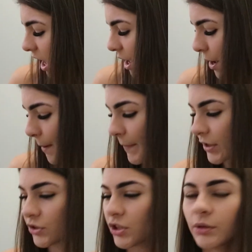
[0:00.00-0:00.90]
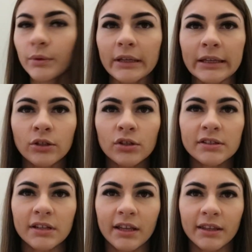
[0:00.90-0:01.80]
Um, so it
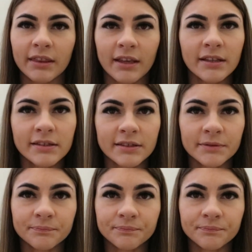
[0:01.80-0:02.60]
looks like this.